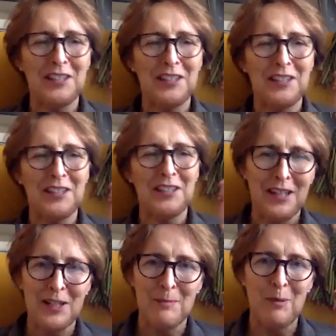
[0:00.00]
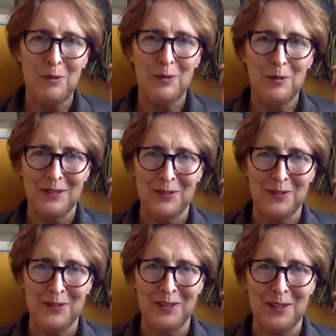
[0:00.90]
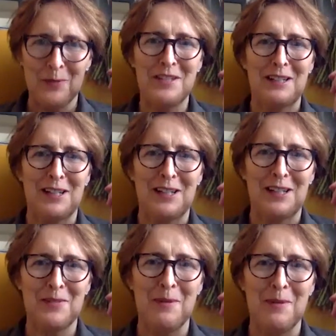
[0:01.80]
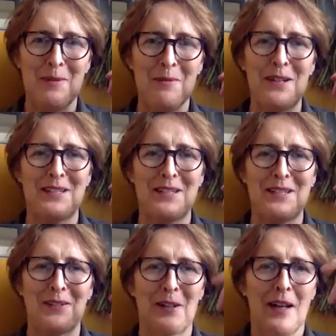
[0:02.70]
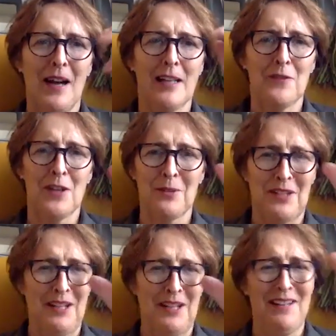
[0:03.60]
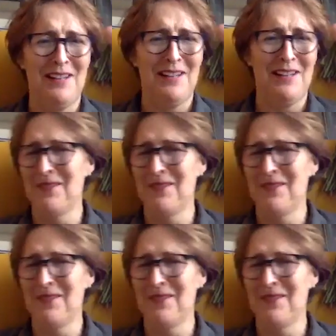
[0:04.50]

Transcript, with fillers: But Jack and I had a ball doing those things like the whiskey glass. Do you remember the whiskey going, I'll have another whiskey? It